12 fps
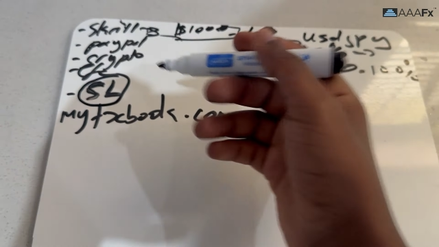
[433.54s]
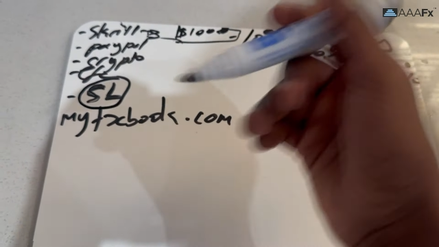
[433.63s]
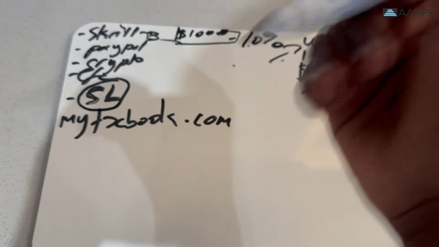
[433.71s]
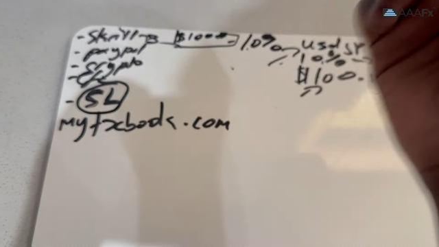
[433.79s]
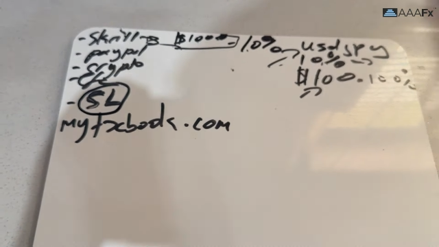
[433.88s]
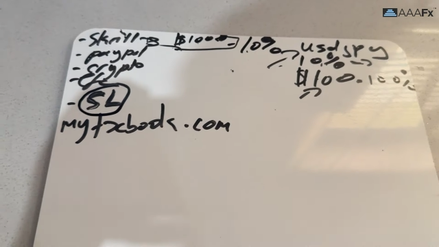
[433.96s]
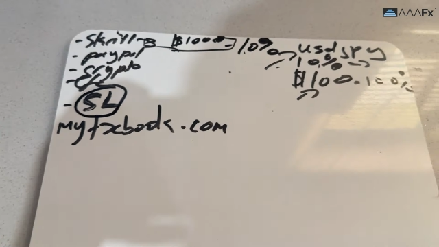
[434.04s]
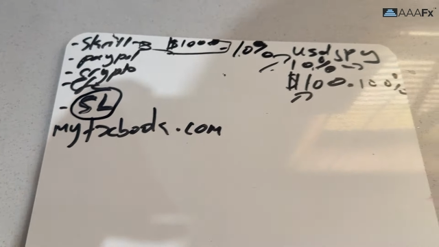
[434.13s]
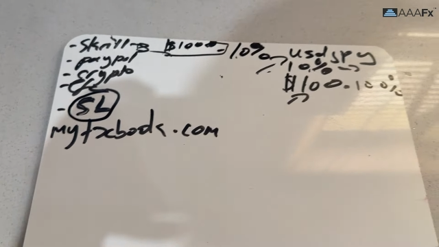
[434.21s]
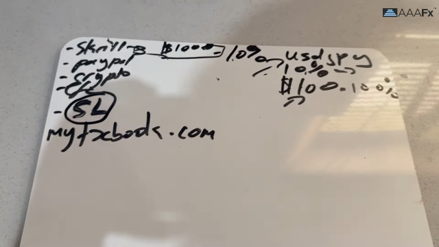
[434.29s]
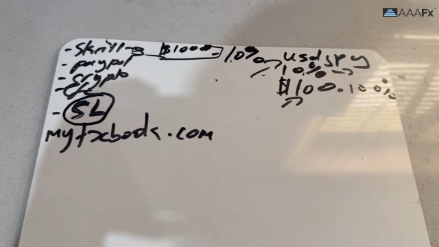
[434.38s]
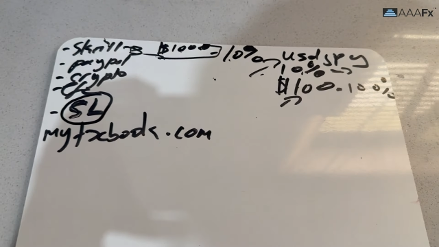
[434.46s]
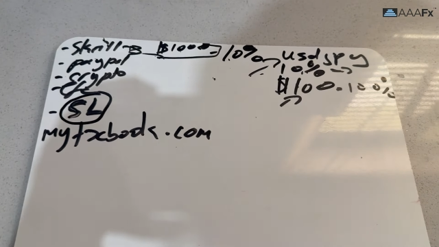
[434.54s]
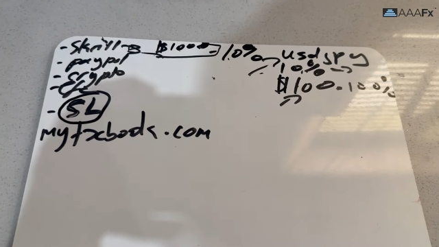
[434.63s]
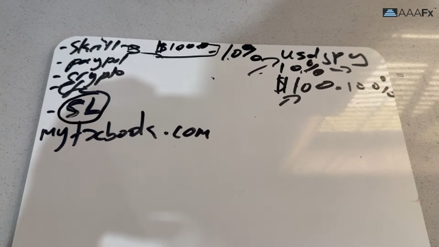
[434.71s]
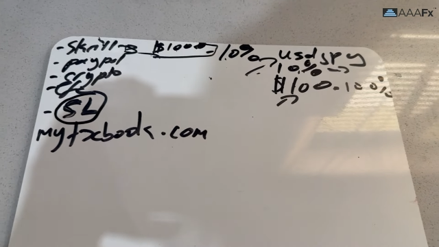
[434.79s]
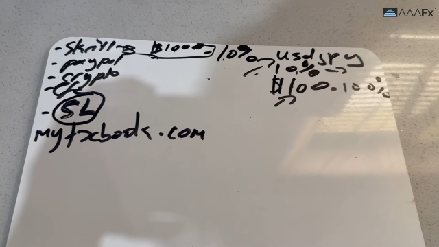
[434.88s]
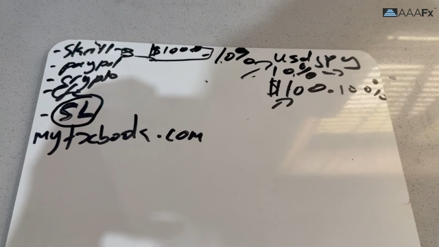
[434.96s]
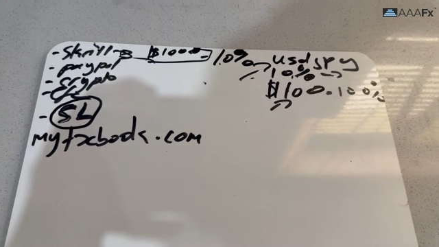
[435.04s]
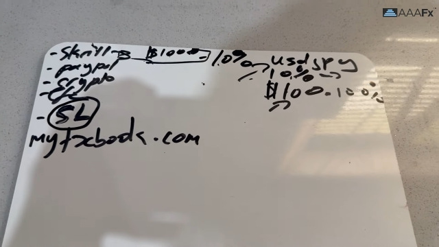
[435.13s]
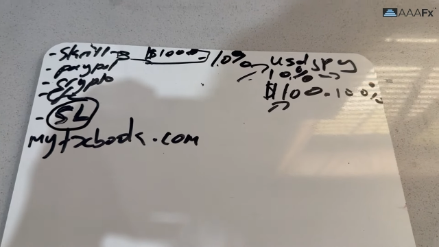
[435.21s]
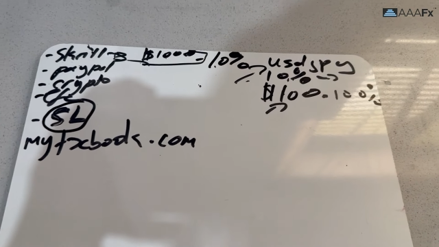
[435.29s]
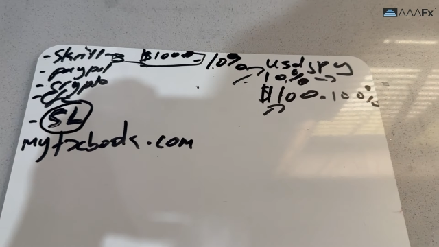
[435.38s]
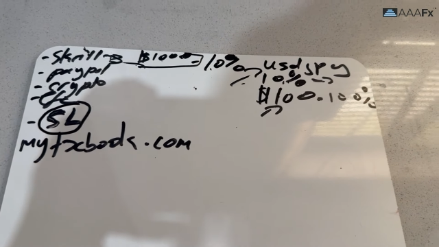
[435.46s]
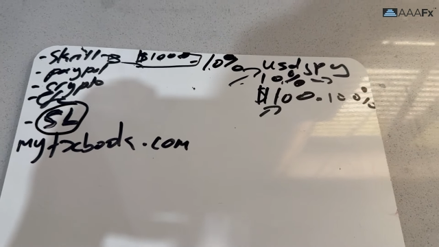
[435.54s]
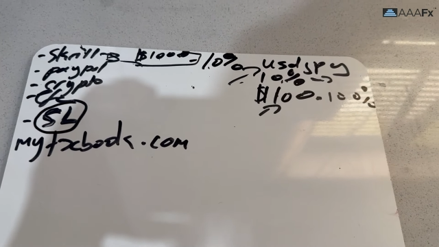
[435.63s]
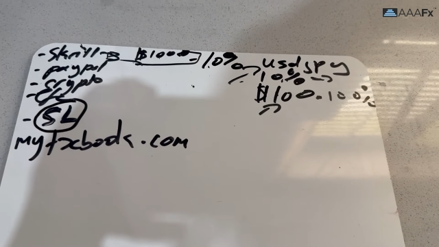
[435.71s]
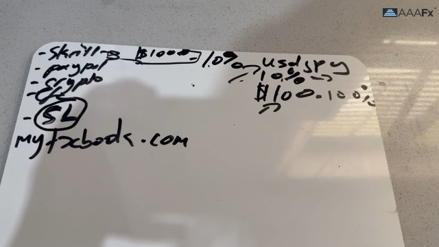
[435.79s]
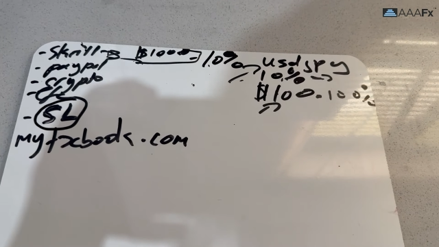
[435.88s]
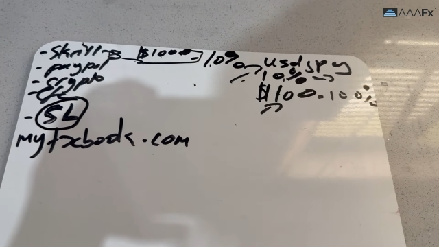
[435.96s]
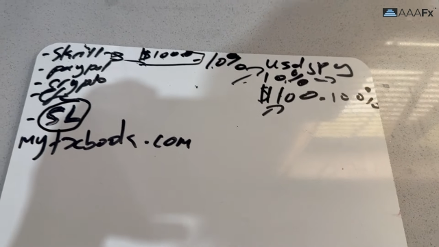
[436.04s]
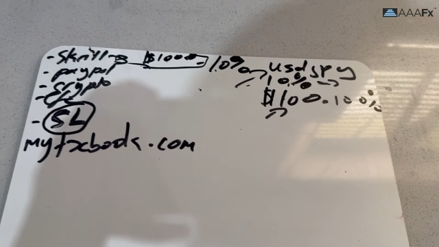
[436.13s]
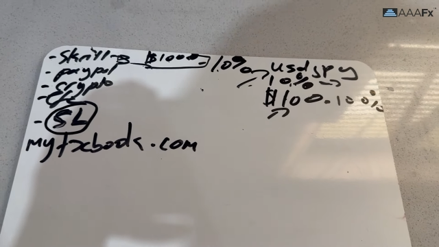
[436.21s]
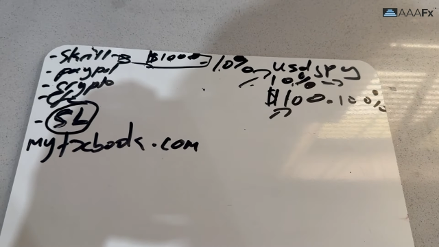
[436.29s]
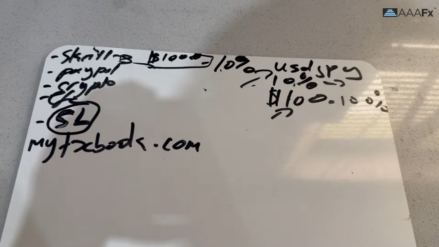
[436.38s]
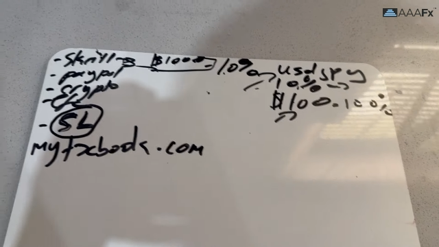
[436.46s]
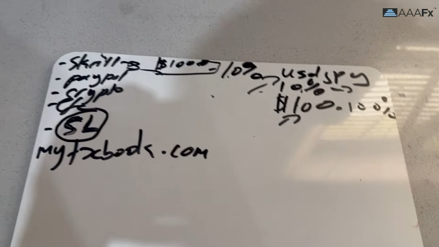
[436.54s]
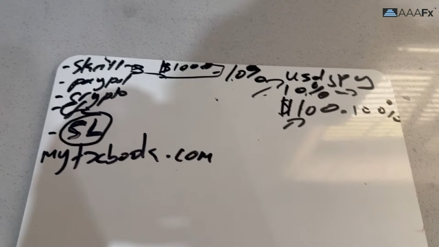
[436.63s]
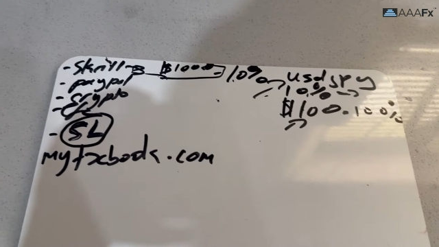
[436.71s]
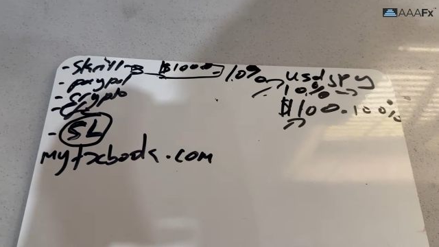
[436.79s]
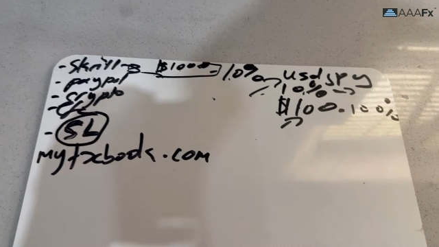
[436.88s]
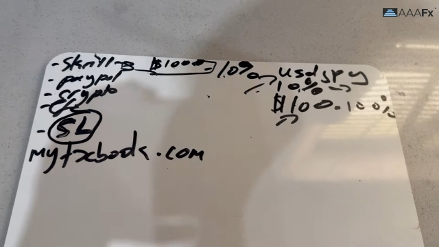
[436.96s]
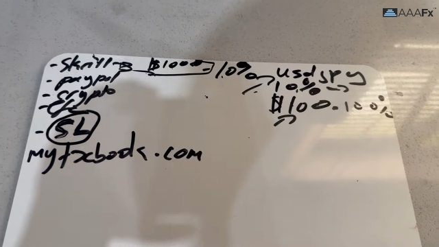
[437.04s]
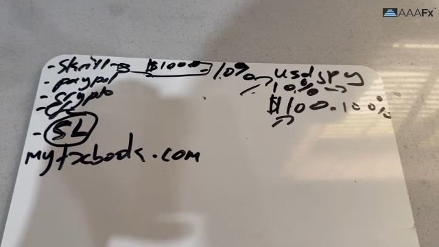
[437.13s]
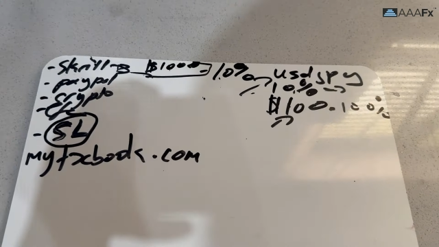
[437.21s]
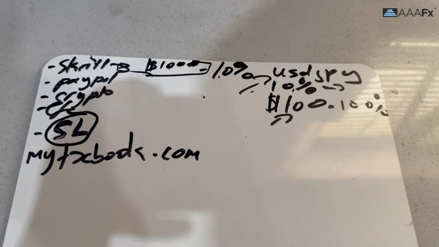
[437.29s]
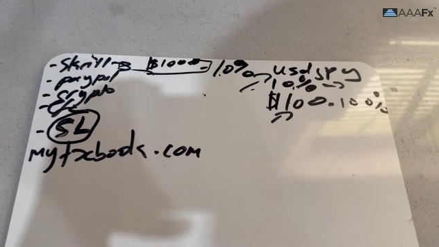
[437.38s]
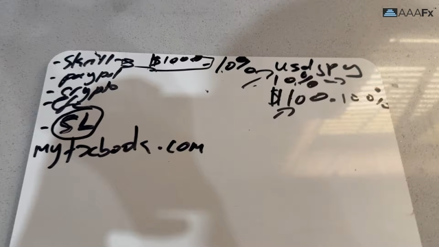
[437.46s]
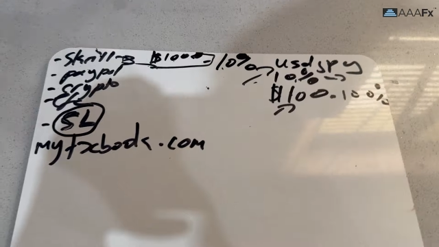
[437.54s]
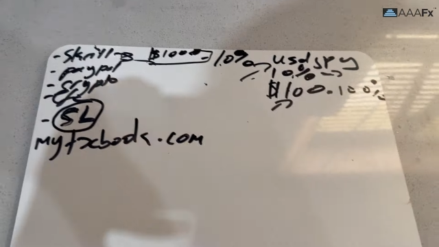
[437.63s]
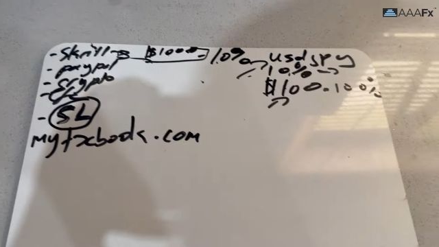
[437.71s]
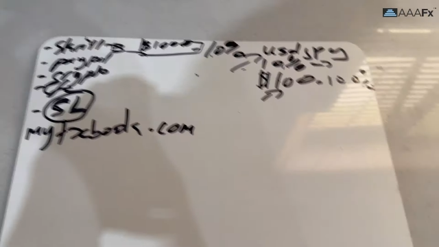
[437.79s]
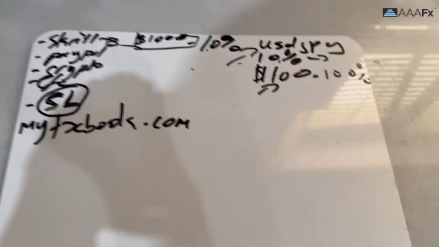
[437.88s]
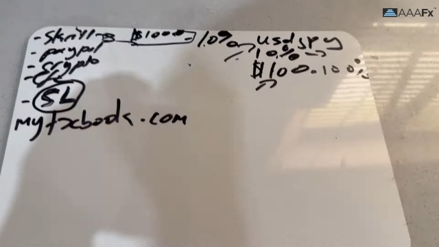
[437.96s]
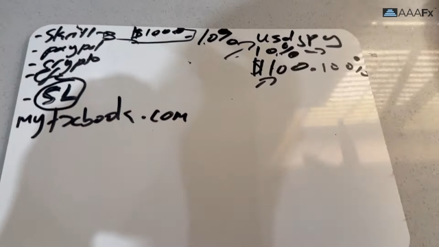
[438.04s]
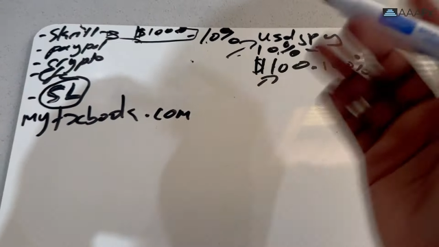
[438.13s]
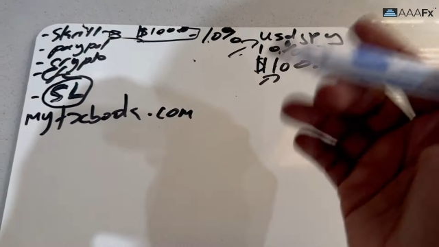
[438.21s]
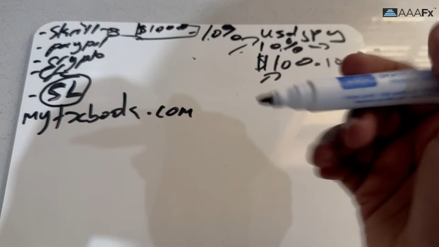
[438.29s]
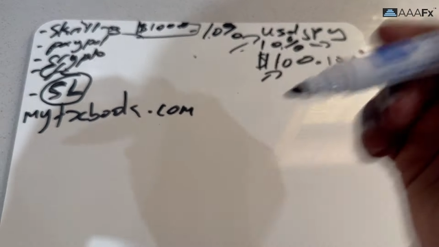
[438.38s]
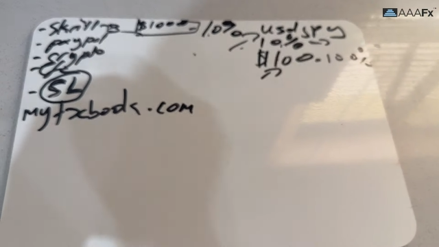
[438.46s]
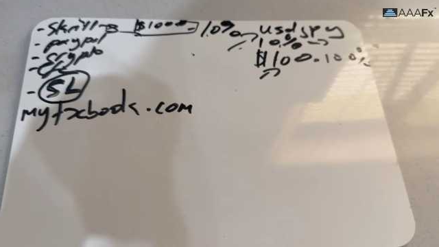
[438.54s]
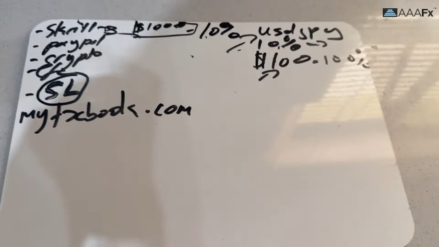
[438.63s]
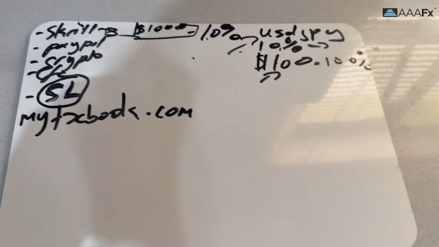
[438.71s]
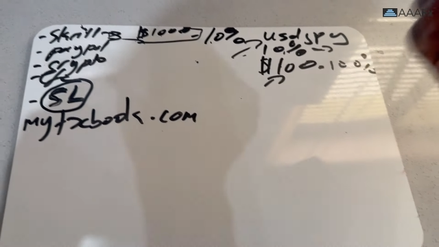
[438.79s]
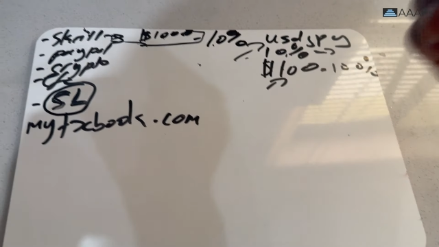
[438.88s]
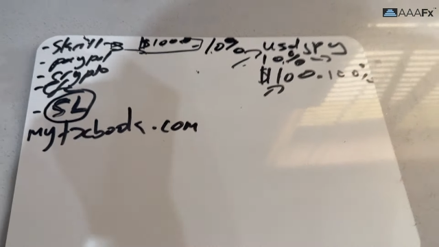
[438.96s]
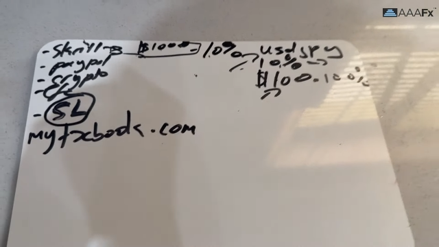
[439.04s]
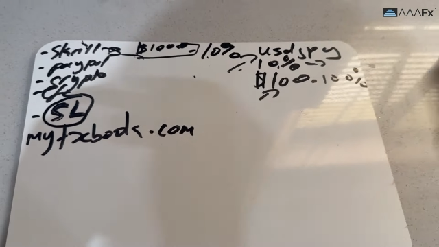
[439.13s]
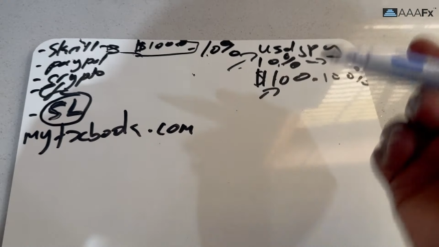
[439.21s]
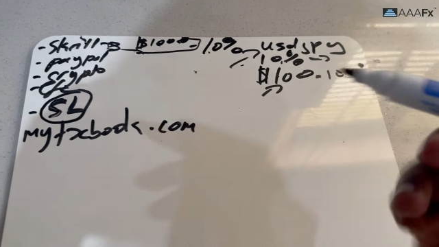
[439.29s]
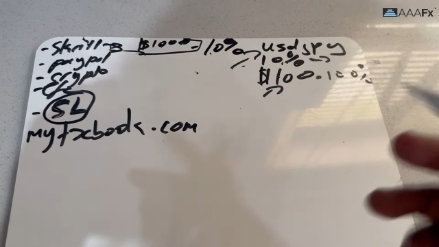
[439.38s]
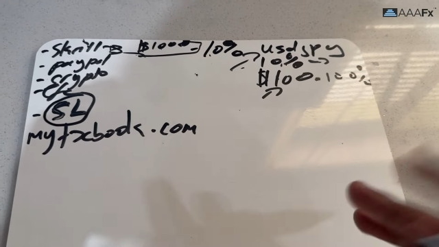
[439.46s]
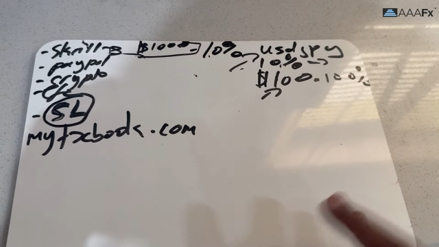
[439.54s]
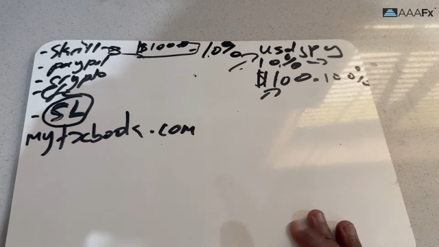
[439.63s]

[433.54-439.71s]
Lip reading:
No face is visible, so there are no lips to read.